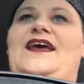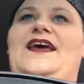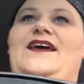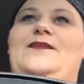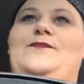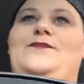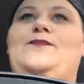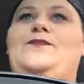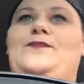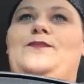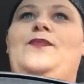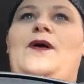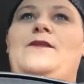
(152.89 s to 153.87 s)
and
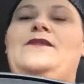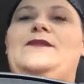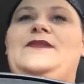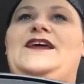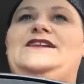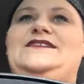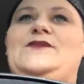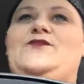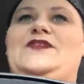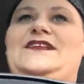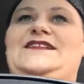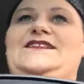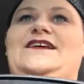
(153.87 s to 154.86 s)
probably because I'm
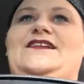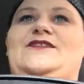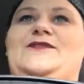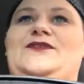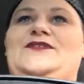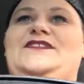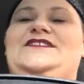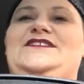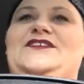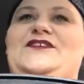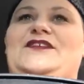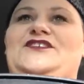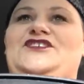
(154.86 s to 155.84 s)
really sick of the Boost too,
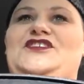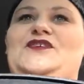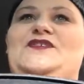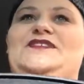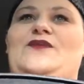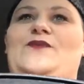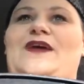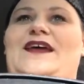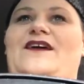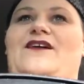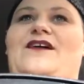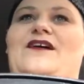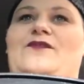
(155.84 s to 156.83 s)
and she knows that
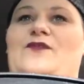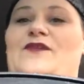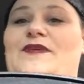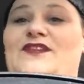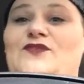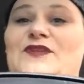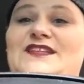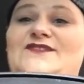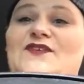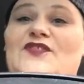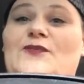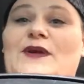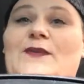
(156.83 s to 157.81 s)
we've been doing this
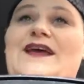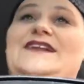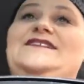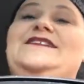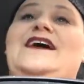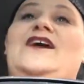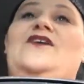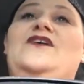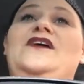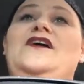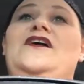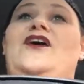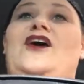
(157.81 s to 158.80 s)
for 3 weeks now
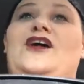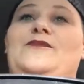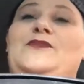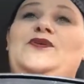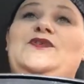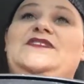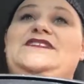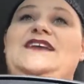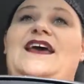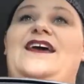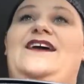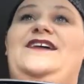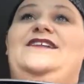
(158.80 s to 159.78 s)
on Boost
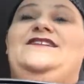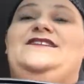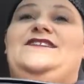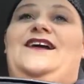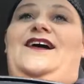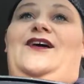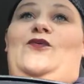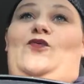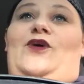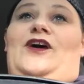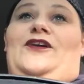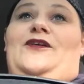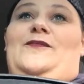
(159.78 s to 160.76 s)
and
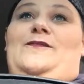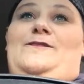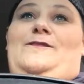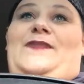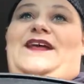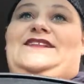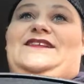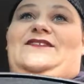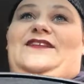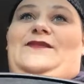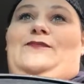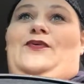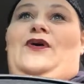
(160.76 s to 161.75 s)
water,
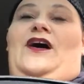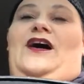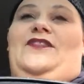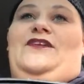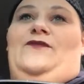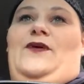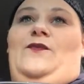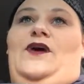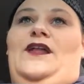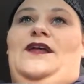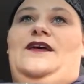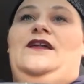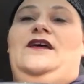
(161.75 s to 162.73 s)
basically, and broth if we
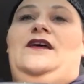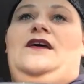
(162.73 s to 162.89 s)
want it.